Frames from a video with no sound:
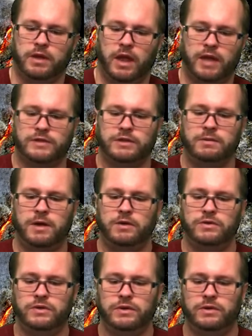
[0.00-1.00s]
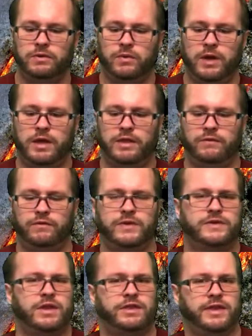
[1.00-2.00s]
and somehow do it in a way that
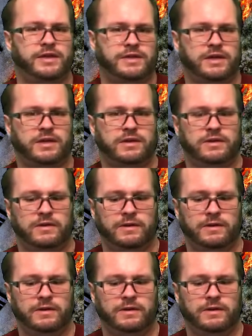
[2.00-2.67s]
feels authentic?